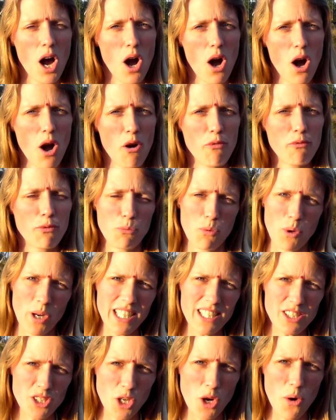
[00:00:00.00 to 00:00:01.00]
of
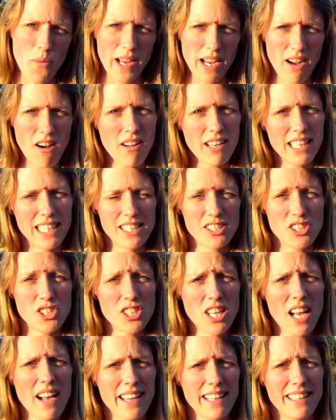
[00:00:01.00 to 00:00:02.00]
what is going on
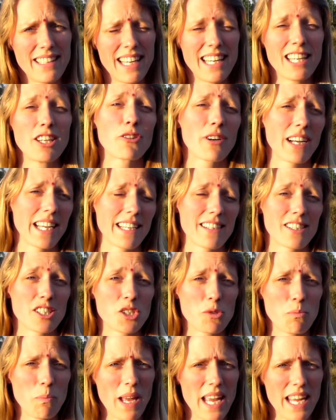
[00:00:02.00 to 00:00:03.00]
inside, in your inner
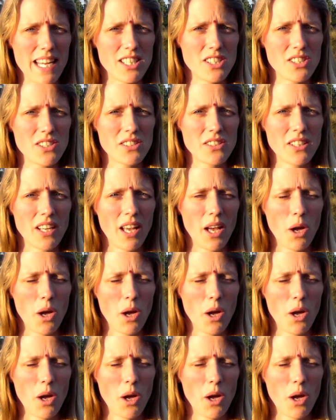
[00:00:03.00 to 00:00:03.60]
space.